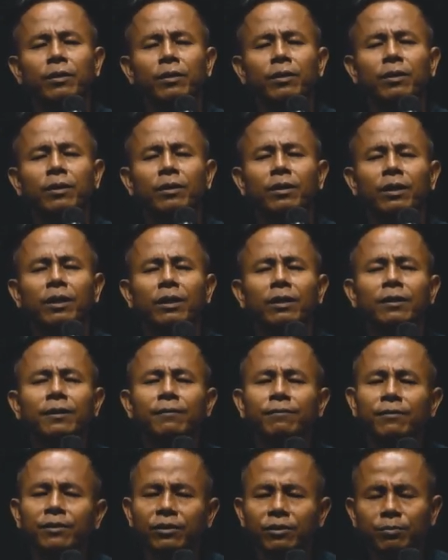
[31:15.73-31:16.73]
Lord God, I
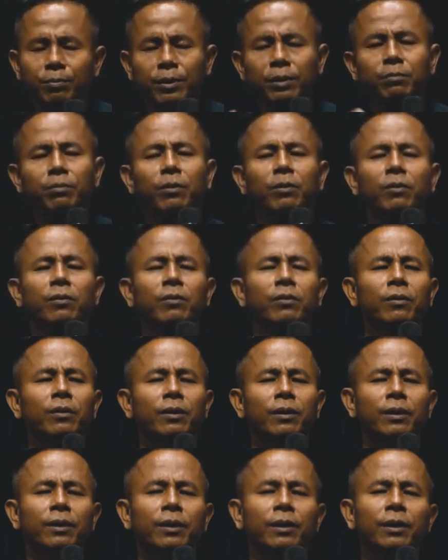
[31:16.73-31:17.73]
lift these people
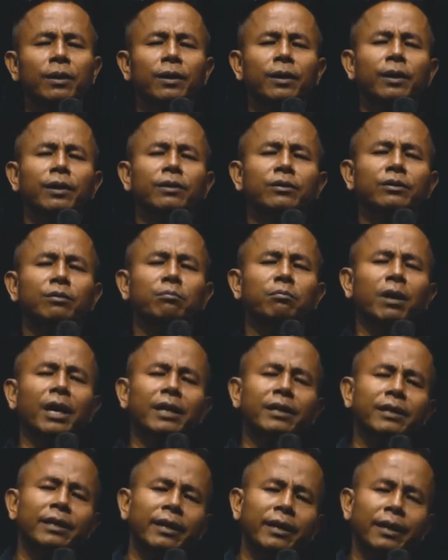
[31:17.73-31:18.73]
in your
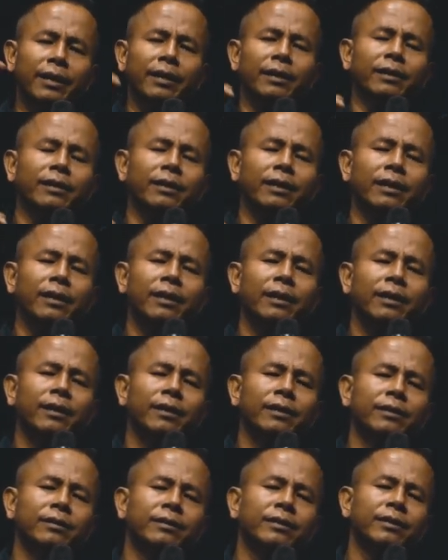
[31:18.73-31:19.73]
mighty
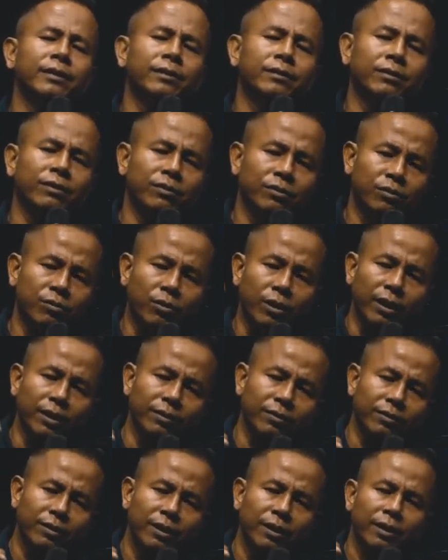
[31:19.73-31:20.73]
hand, Jesus
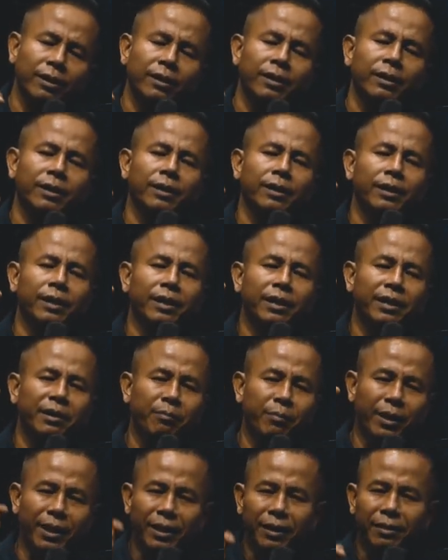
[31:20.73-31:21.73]
Christ.
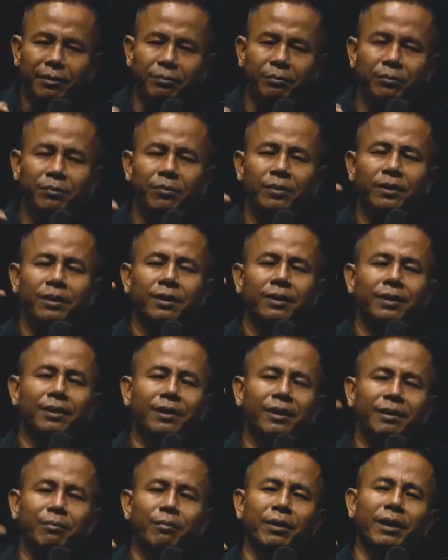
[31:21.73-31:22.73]
Amen.
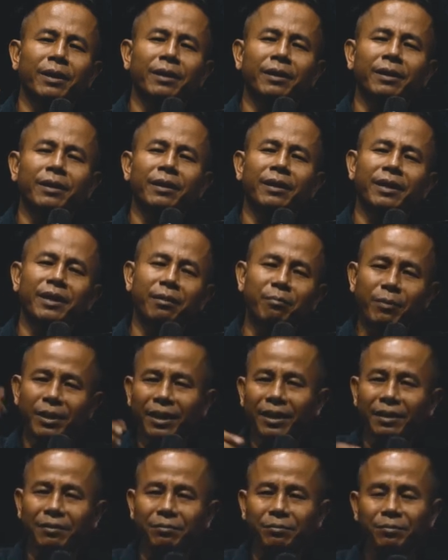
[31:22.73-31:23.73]
Amen.
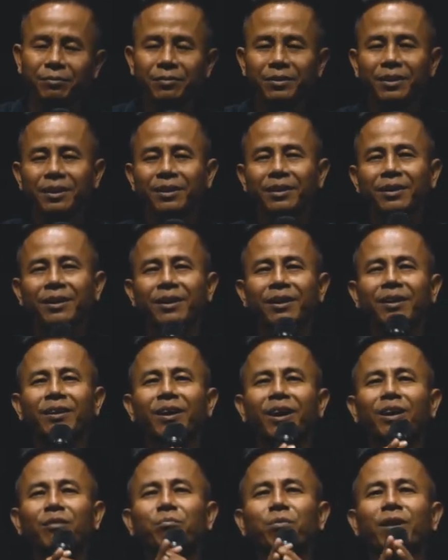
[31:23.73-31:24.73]
Amen.
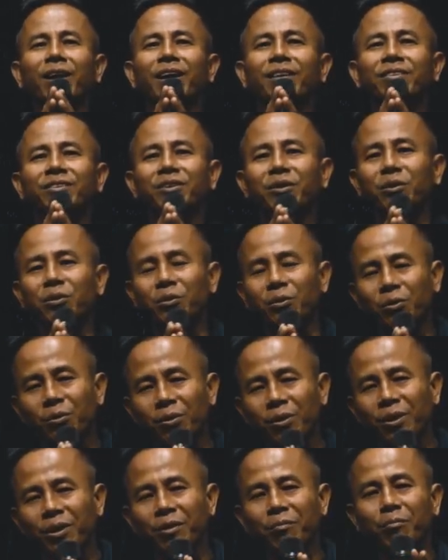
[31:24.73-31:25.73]
God bless you,
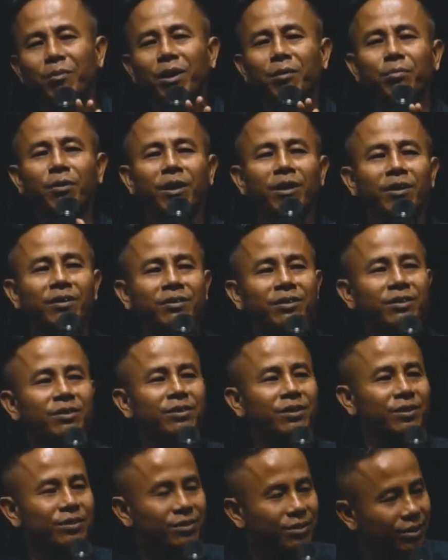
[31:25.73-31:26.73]
my brothers and
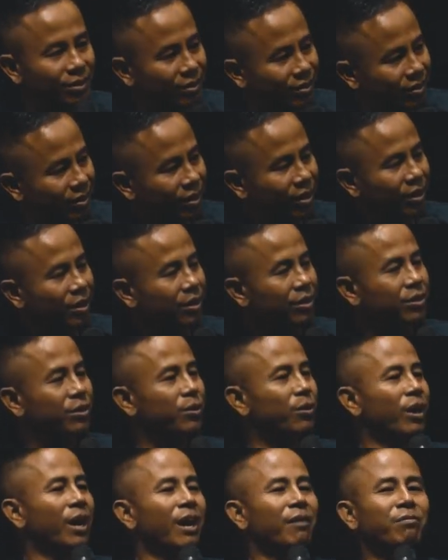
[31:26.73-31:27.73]
sisters.
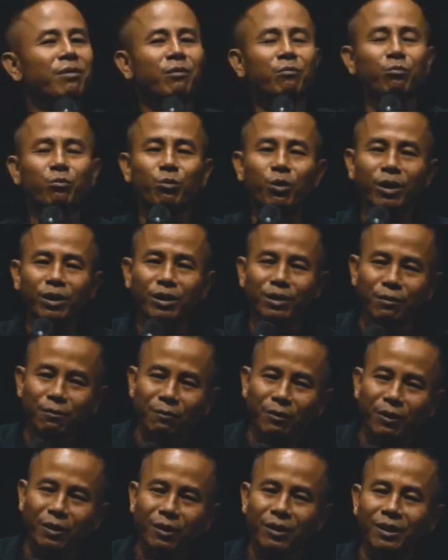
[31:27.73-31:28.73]
You have a
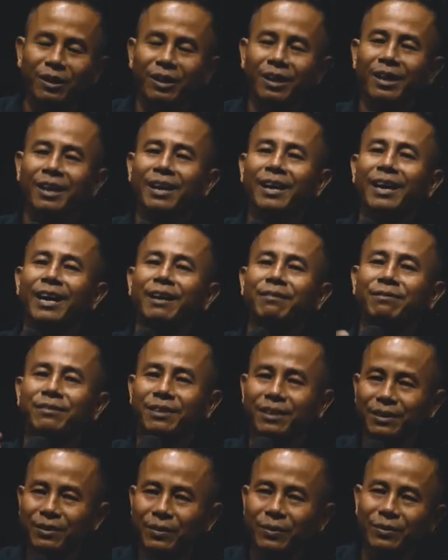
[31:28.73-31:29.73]
wonderful
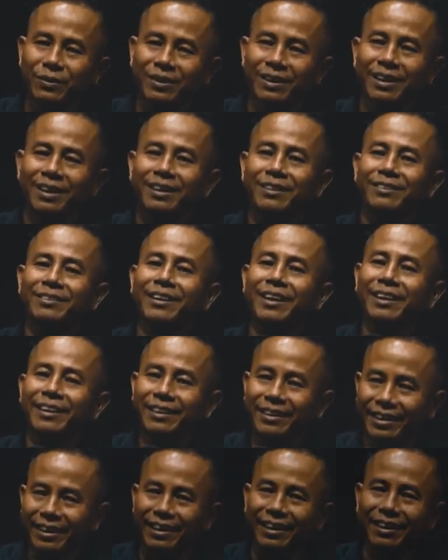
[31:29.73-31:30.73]
afternoon.
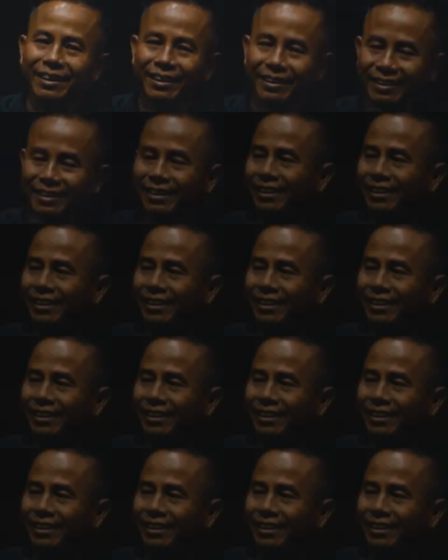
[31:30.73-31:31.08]
Take care.